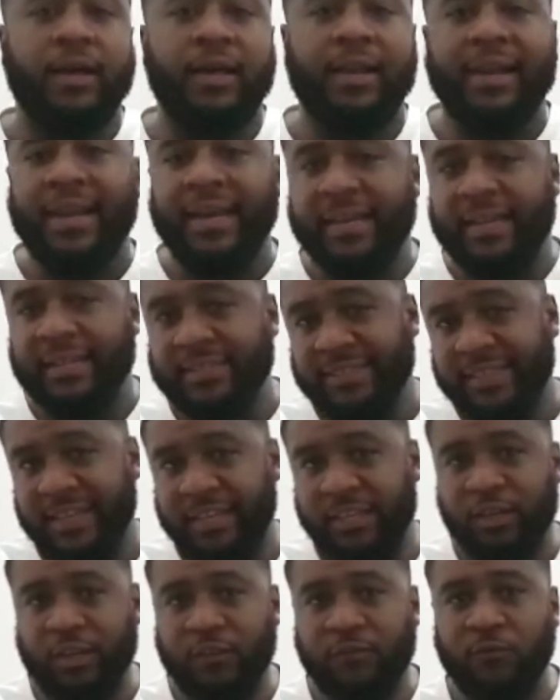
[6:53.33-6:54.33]

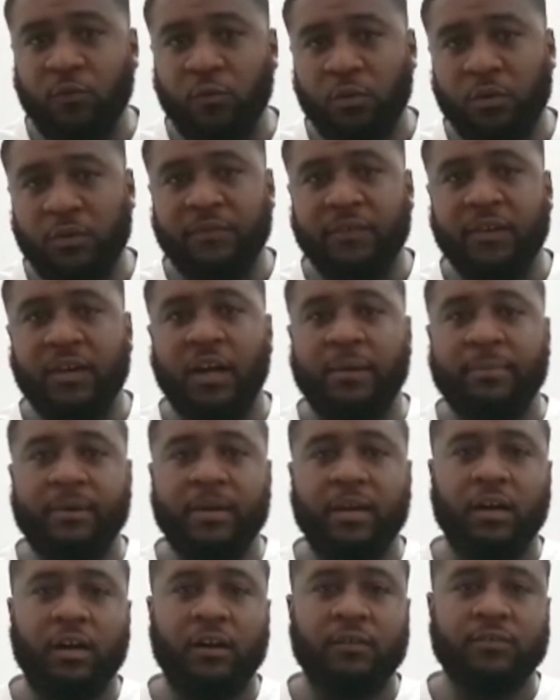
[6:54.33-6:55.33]
Lacazette goes forward with a
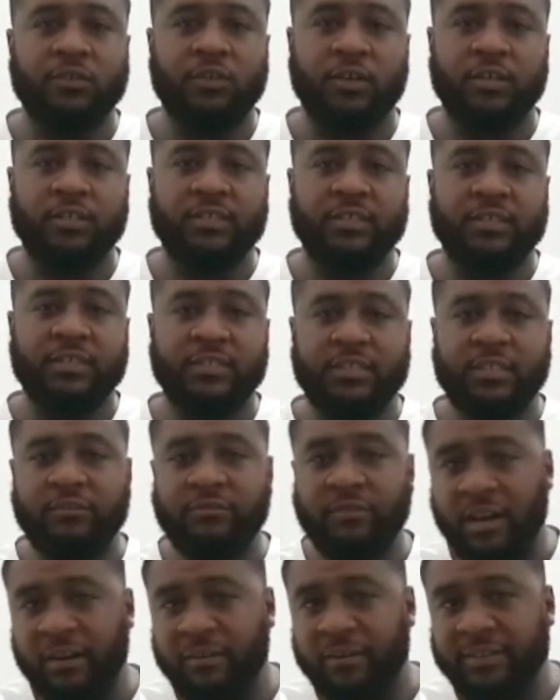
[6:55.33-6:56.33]
couple of half chances.
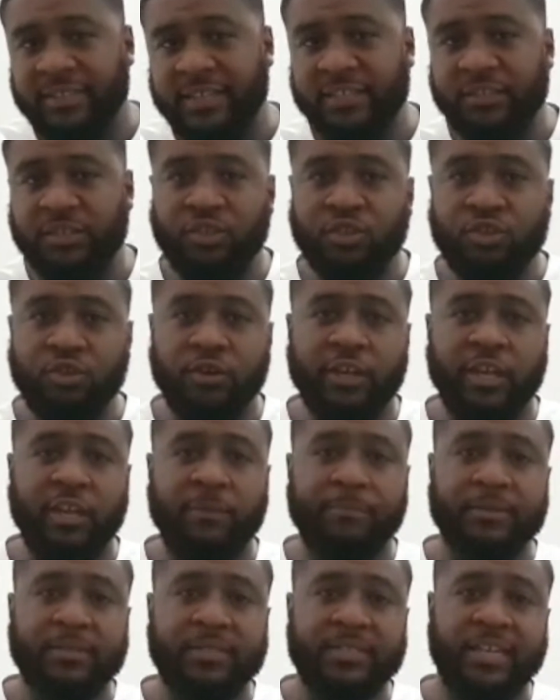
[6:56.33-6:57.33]
Torreira takes a shot,
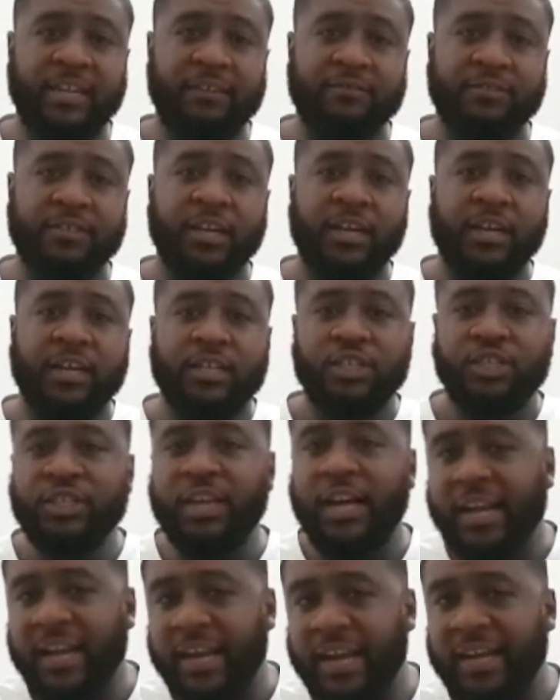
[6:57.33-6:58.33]
keeper saves.
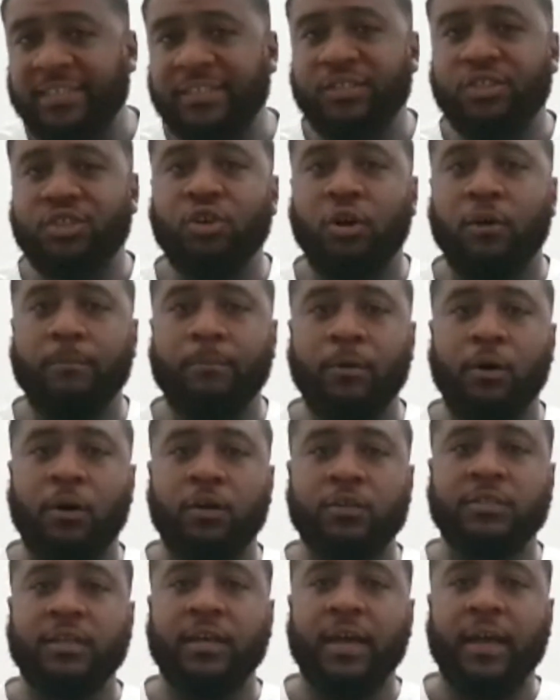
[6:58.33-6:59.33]
Xhaka has a shot
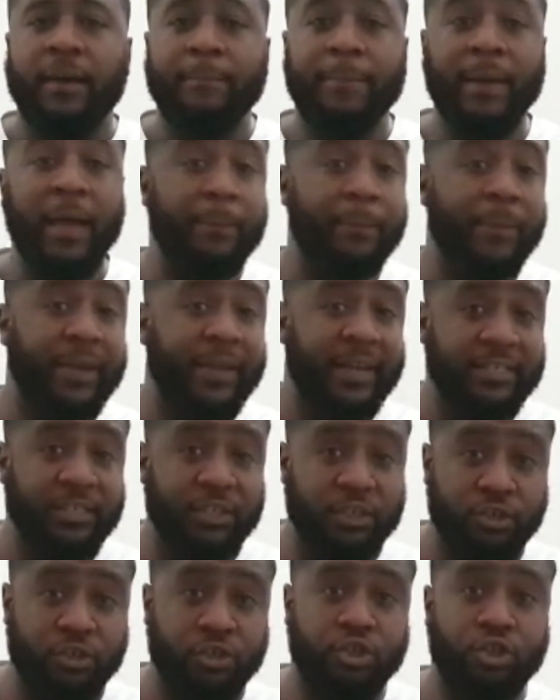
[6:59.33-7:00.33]
blocked. Pepe
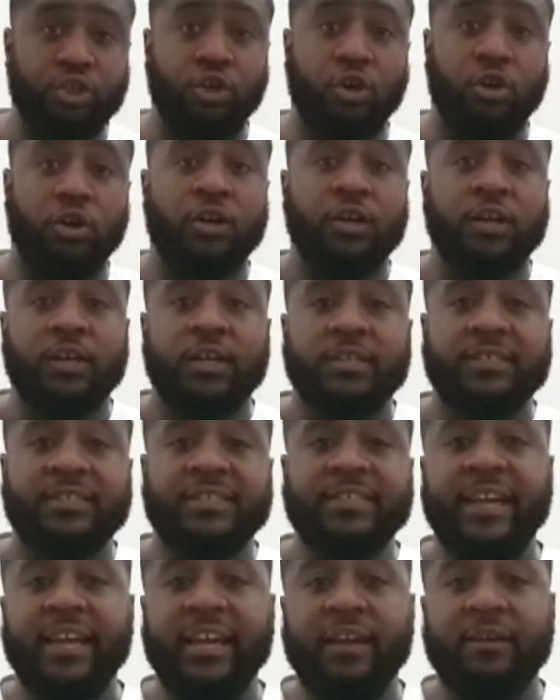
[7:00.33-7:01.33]
has a good shot,
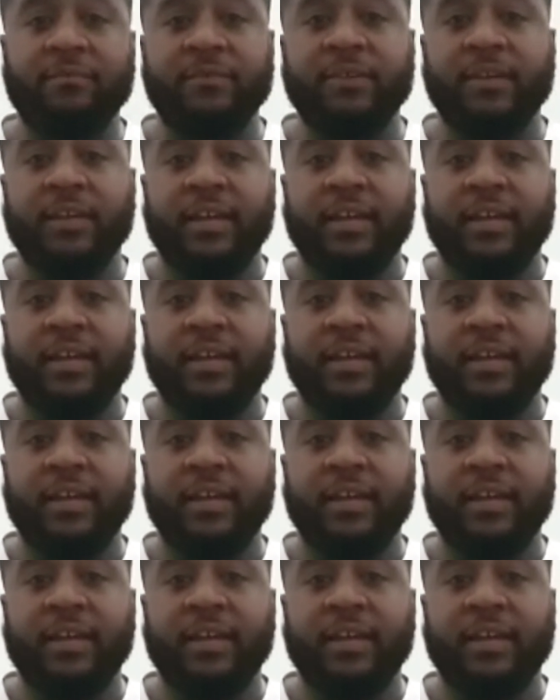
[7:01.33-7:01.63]
saved.